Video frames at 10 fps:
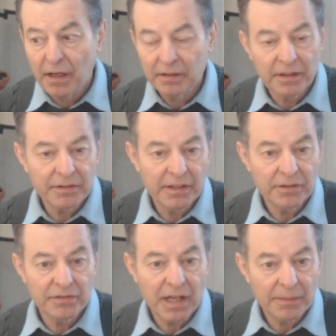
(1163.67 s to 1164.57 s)

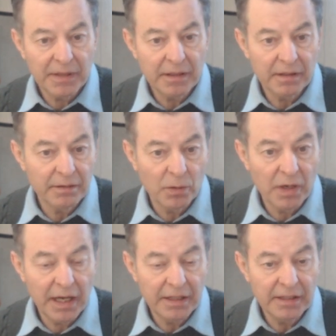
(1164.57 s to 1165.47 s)
unless I just stop
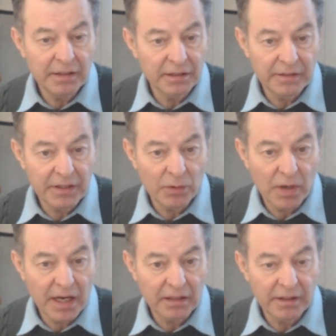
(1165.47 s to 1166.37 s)
eating the way I eat and
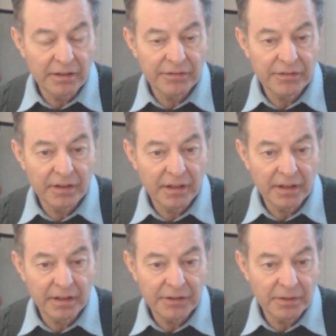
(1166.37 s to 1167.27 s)
living the way I live.
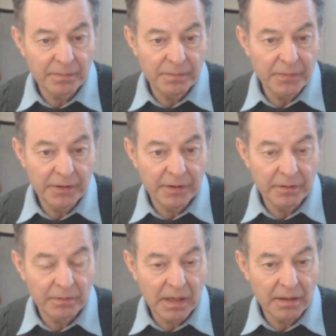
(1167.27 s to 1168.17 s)

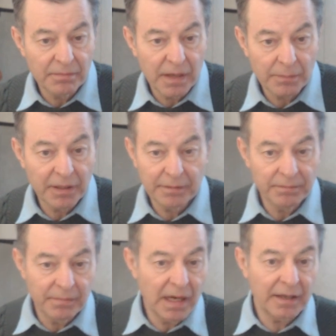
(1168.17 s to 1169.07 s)
I'm
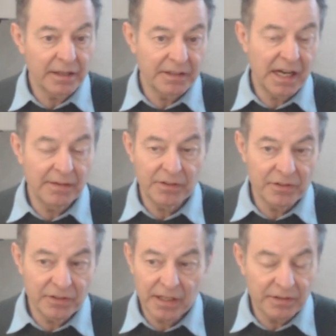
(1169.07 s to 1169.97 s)
not going to die
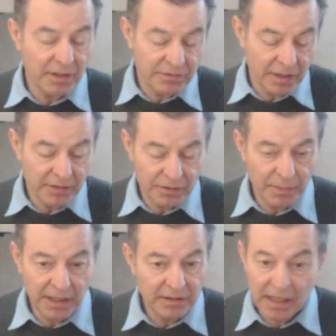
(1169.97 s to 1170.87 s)
of a disease. I've said
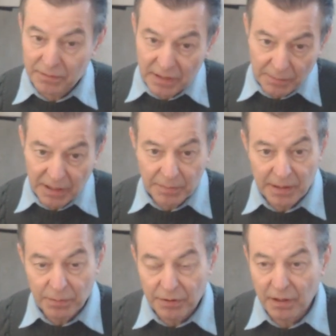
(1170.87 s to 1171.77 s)
this many times. There's not
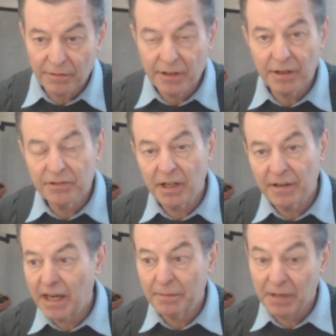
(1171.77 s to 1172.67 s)
many people you ever hear
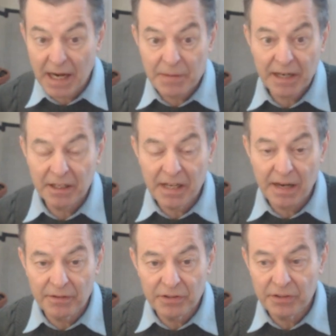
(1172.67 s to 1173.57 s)
say that, but I'm not
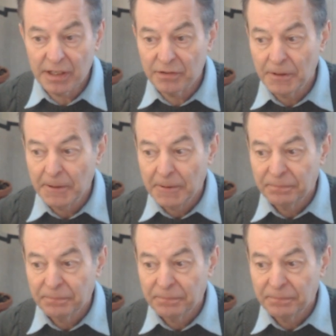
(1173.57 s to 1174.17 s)
going to die of a disease.